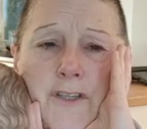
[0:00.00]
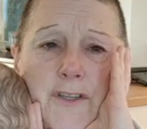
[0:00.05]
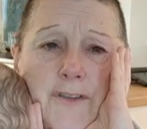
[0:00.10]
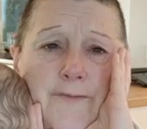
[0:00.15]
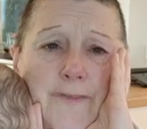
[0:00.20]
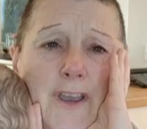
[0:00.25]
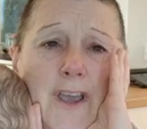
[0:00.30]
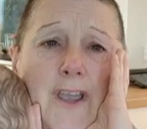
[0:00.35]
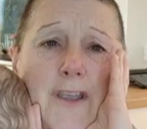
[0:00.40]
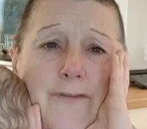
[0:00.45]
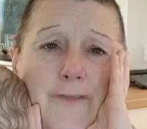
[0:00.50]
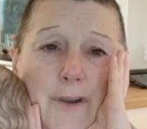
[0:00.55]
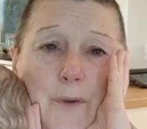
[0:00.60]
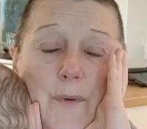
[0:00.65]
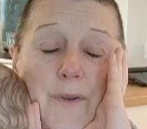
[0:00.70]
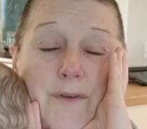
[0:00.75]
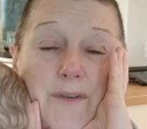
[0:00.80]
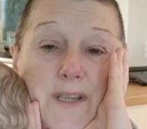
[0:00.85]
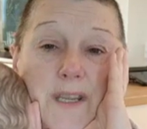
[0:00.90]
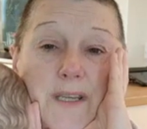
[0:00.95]
To fly over
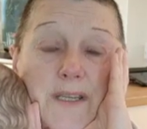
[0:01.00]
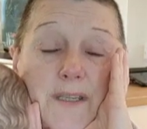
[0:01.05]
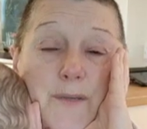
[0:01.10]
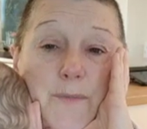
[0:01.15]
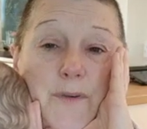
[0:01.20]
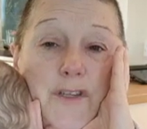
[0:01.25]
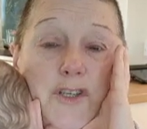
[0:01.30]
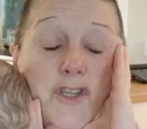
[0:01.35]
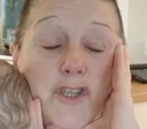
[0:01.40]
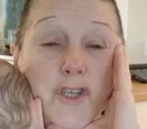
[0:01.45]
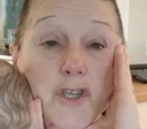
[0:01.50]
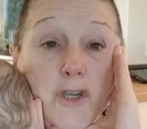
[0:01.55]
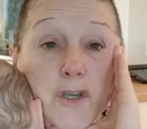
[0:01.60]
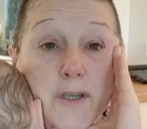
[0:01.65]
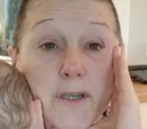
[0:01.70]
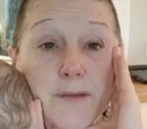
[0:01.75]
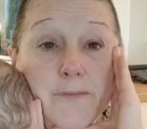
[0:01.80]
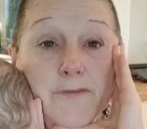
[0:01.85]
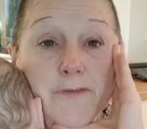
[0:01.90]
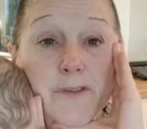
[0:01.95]
won't take so much
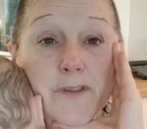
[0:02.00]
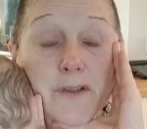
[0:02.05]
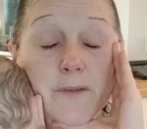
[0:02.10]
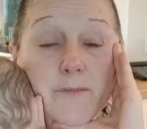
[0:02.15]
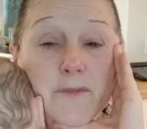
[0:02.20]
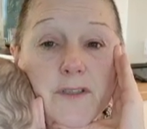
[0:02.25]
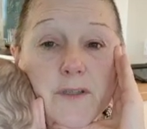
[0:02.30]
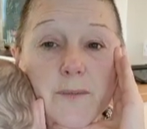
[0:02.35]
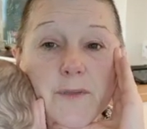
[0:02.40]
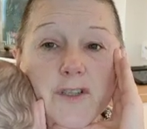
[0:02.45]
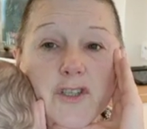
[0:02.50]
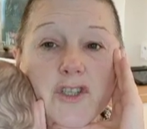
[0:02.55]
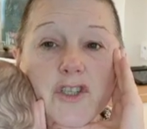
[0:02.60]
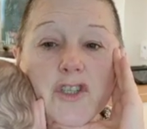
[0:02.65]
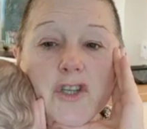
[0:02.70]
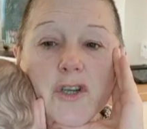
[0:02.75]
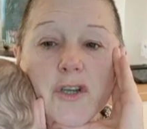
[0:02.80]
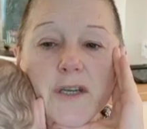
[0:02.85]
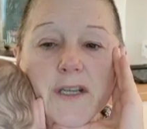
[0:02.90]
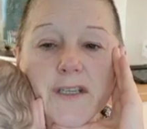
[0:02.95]
time for them, too much
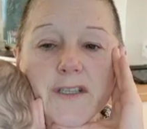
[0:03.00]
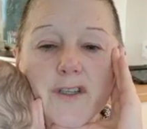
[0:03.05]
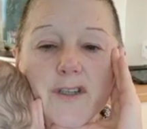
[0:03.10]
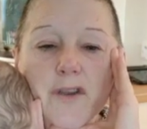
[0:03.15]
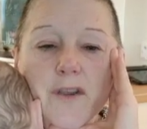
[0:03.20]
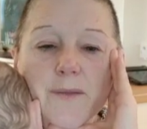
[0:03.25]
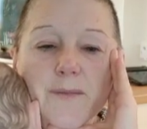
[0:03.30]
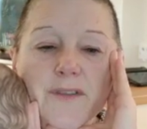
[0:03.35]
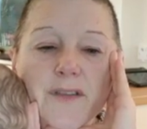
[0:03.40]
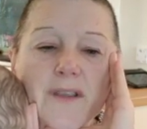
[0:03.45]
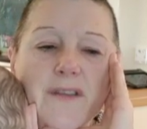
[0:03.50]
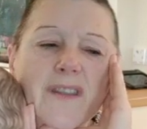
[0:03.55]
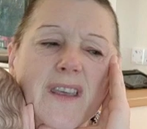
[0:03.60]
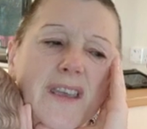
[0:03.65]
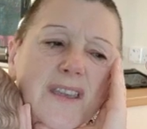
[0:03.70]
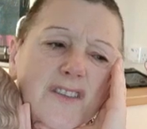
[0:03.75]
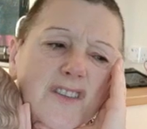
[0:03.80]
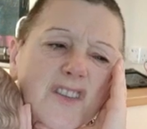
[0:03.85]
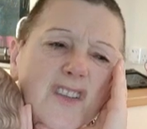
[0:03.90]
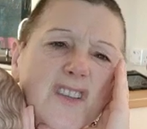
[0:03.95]
journey time, so
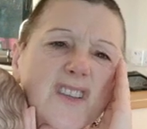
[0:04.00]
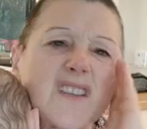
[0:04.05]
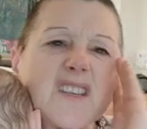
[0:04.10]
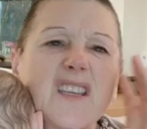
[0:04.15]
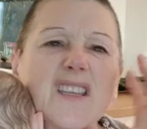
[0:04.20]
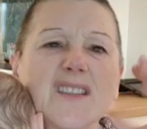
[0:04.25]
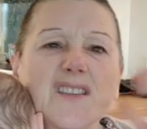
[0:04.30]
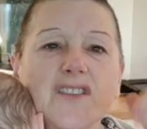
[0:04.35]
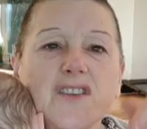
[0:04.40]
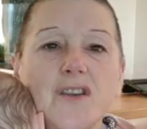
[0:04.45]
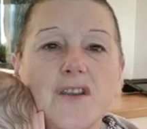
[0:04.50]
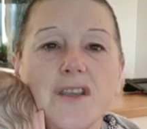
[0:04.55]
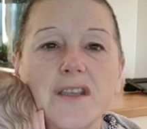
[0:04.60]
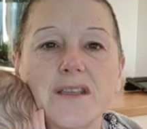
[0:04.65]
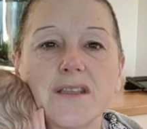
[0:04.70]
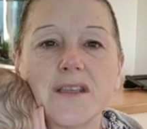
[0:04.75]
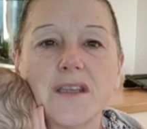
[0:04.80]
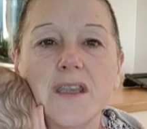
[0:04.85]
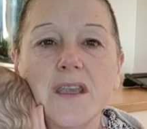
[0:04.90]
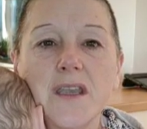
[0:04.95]
that's good, that's
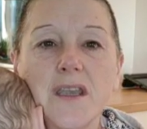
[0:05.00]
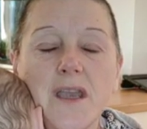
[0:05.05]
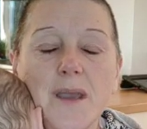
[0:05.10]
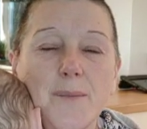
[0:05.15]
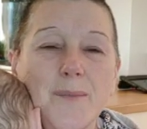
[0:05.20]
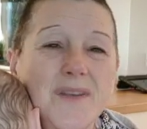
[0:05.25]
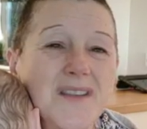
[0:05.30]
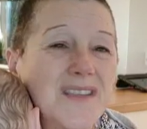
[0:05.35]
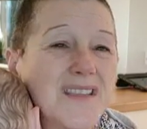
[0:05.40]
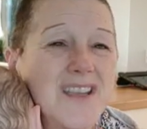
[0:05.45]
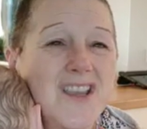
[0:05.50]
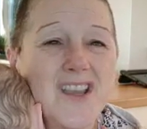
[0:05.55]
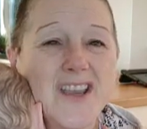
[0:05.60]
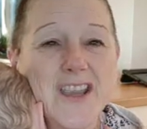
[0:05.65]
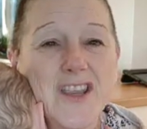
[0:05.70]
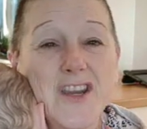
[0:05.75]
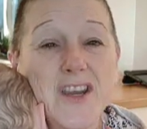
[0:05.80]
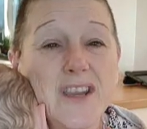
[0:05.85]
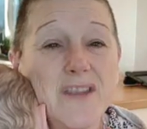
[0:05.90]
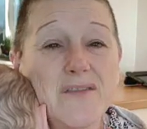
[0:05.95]
nice. But see, I
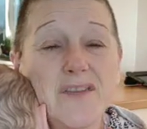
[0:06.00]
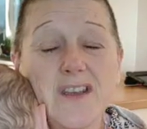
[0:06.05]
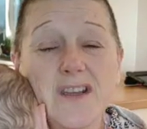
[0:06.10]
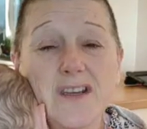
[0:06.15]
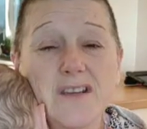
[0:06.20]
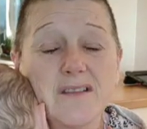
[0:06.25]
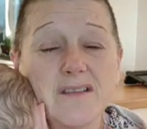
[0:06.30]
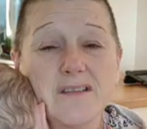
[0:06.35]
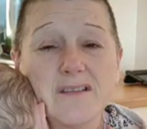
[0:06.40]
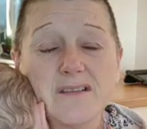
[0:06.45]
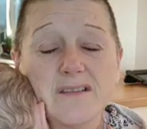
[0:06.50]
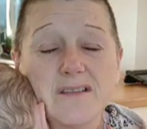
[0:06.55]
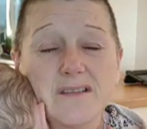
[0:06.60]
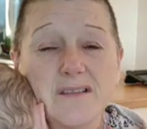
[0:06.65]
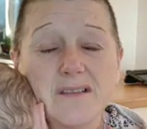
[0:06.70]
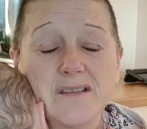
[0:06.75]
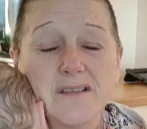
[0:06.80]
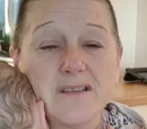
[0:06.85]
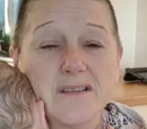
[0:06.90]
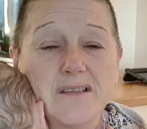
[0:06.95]
can't even,
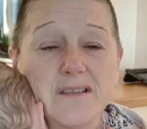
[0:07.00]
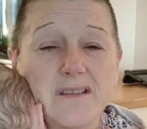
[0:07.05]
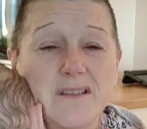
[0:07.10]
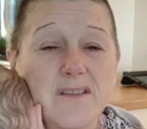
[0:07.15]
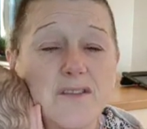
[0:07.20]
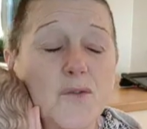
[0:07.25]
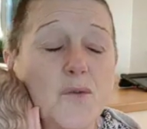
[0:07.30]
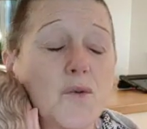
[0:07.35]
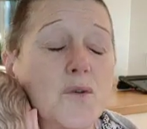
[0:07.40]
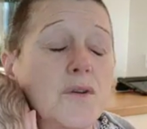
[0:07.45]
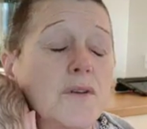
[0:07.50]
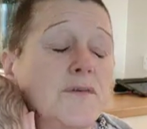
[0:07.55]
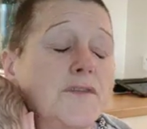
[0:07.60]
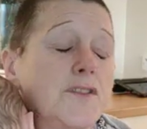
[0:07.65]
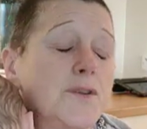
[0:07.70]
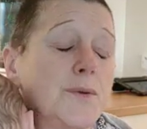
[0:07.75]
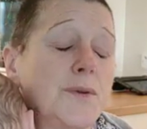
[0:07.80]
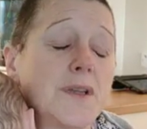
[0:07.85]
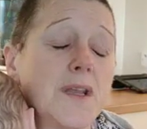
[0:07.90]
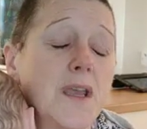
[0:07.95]
the thought of
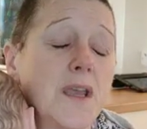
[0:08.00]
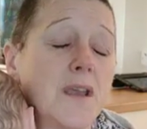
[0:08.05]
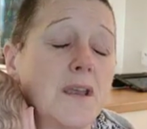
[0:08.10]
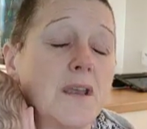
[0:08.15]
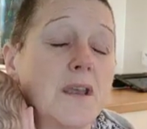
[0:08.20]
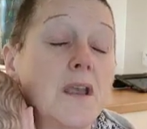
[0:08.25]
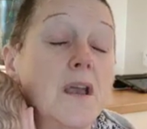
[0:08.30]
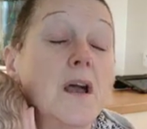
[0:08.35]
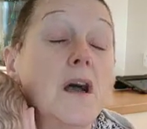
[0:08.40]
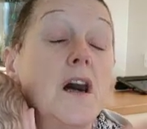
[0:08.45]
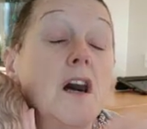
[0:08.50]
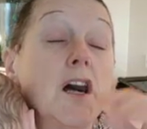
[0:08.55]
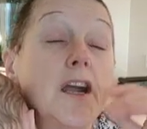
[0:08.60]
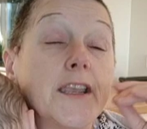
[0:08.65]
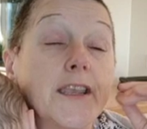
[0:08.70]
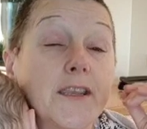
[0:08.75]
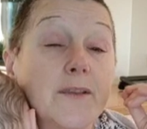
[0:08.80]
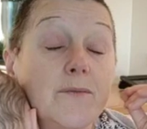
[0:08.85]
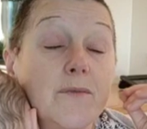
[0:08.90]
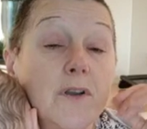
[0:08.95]
doing that,
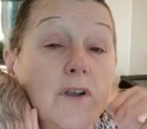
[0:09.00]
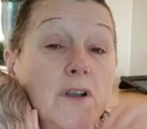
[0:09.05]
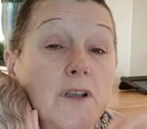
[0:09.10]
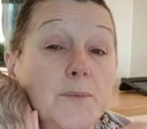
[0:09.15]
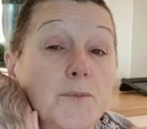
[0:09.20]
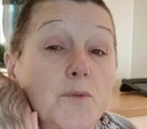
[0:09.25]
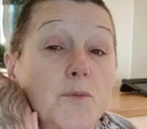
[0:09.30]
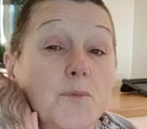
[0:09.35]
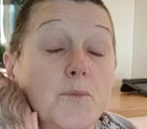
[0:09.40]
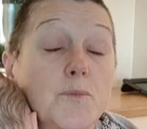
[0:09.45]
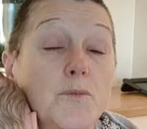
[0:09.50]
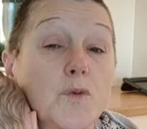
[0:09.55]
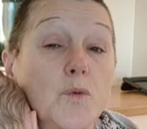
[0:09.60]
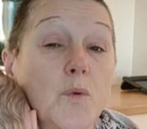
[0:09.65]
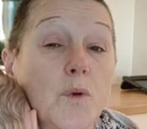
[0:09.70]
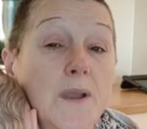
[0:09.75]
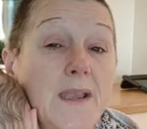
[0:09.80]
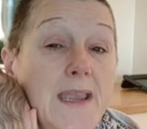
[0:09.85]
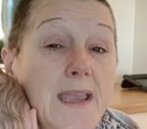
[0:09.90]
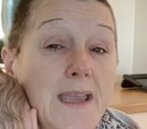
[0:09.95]
I'm
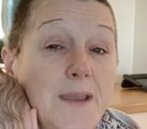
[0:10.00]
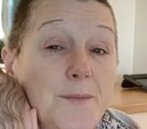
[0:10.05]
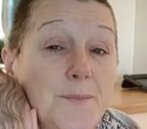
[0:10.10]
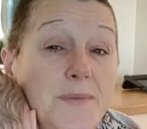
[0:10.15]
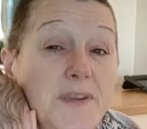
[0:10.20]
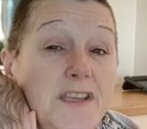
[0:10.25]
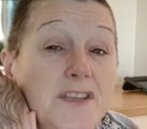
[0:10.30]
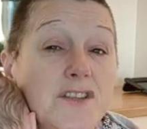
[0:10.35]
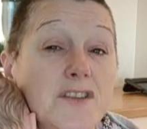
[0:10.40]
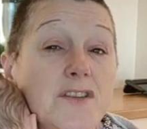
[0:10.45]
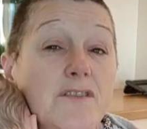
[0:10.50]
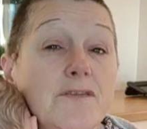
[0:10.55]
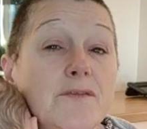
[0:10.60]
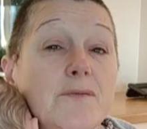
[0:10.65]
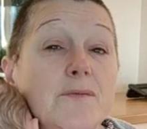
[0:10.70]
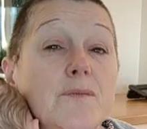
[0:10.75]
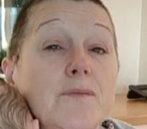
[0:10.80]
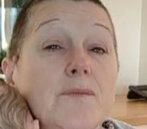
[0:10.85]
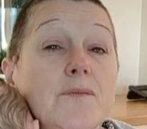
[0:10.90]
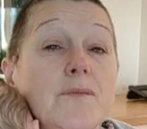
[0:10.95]
quite happy to,
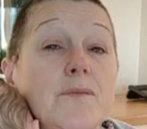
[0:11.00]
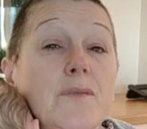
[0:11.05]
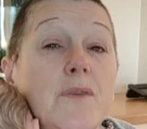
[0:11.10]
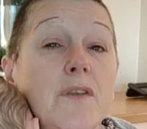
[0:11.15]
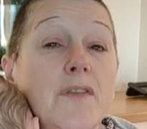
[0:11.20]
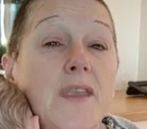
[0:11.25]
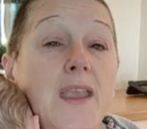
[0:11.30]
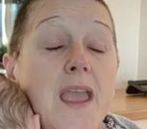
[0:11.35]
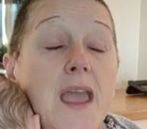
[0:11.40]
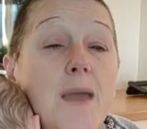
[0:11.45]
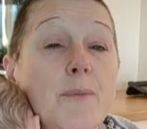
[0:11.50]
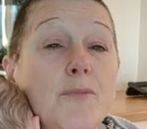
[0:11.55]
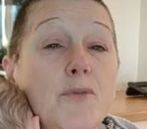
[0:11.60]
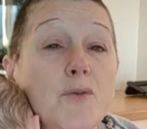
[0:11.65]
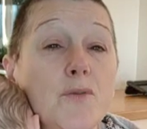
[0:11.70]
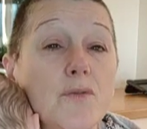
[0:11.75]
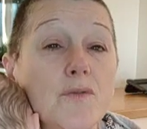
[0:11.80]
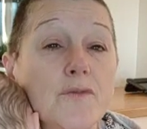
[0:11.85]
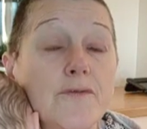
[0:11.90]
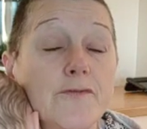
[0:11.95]
the
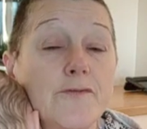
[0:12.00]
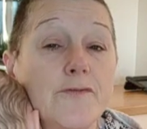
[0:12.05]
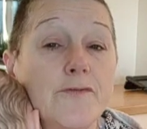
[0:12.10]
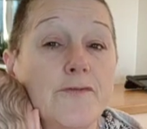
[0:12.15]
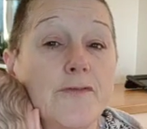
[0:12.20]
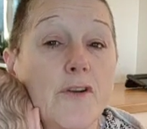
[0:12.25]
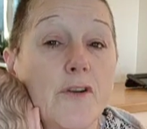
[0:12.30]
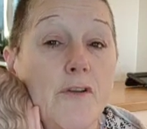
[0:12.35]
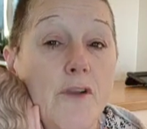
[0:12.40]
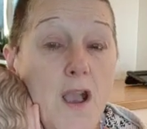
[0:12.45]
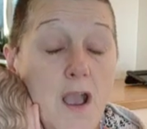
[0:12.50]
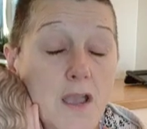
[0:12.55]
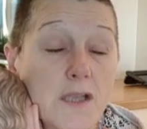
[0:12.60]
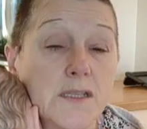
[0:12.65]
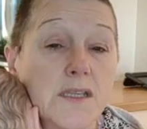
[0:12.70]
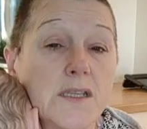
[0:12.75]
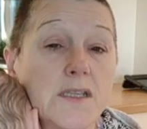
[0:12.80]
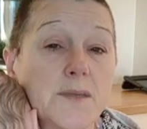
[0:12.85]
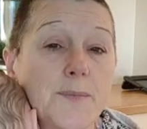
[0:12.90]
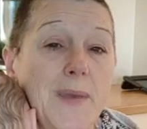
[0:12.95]
airport for
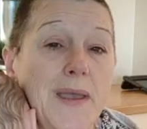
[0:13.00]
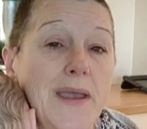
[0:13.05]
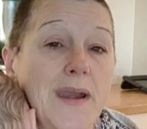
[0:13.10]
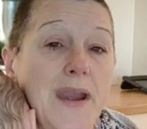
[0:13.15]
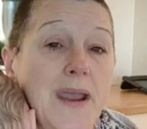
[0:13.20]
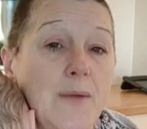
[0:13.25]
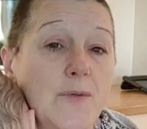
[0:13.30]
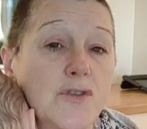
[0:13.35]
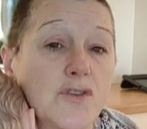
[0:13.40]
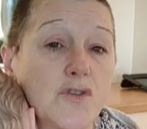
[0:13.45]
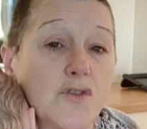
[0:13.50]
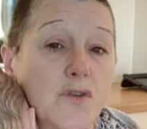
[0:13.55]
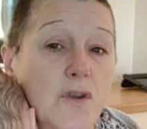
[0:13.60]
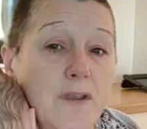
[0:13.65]
us is about an hour's